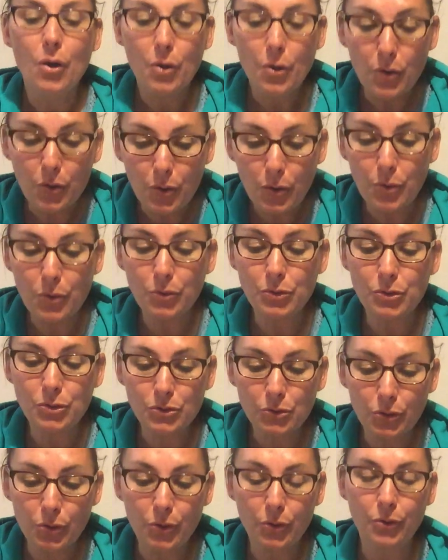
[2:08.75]
Who
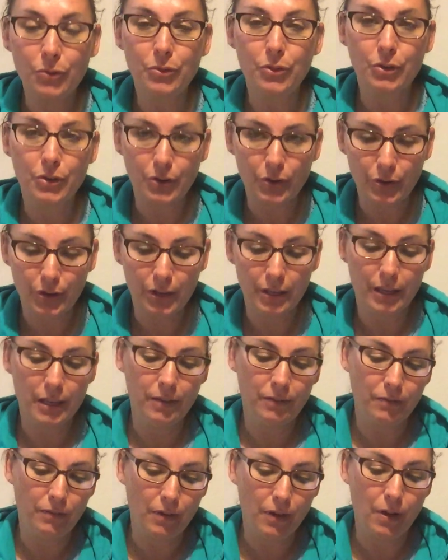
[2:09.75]
stole the
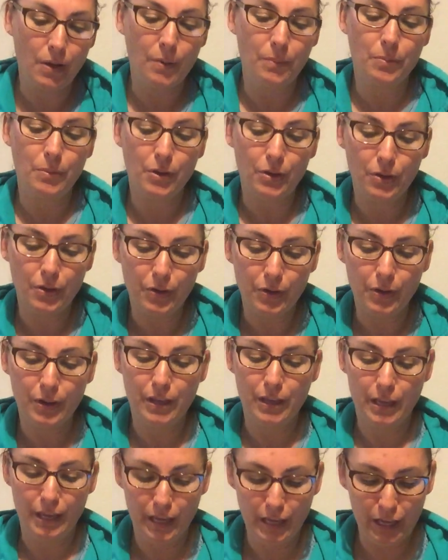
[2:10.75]
cookie from the
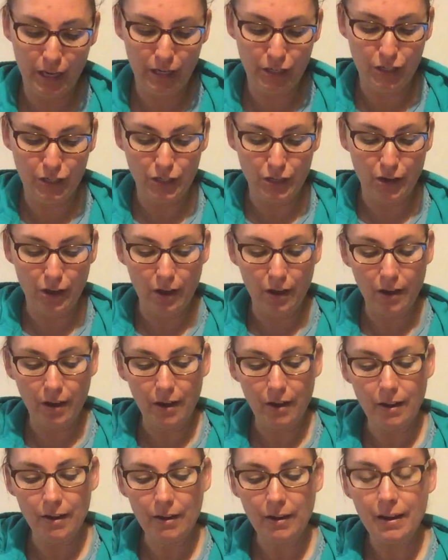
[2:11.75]
cookie
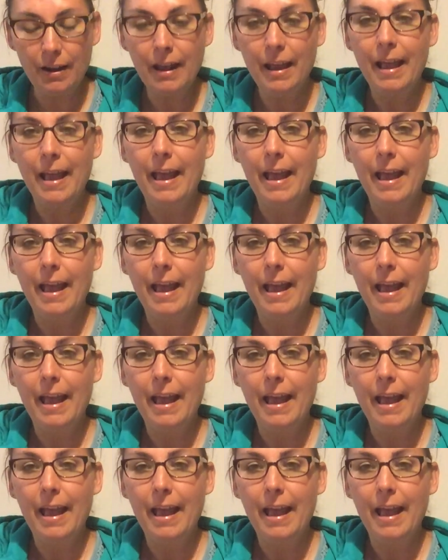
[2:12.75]
jar?